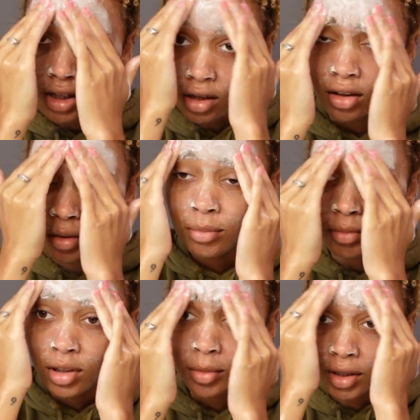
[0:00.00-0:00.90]

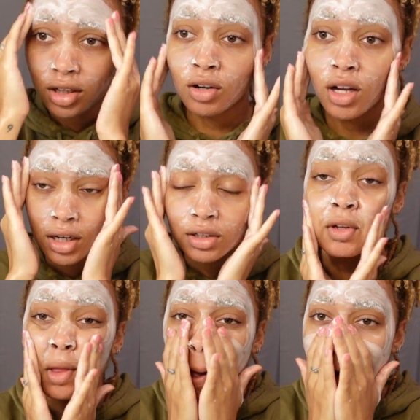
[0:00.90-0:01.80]
I'm gonna go ahead and
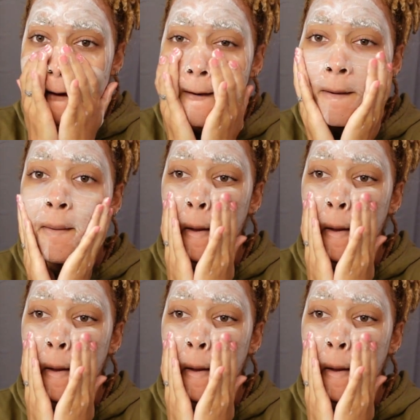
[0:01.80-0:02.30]
do that.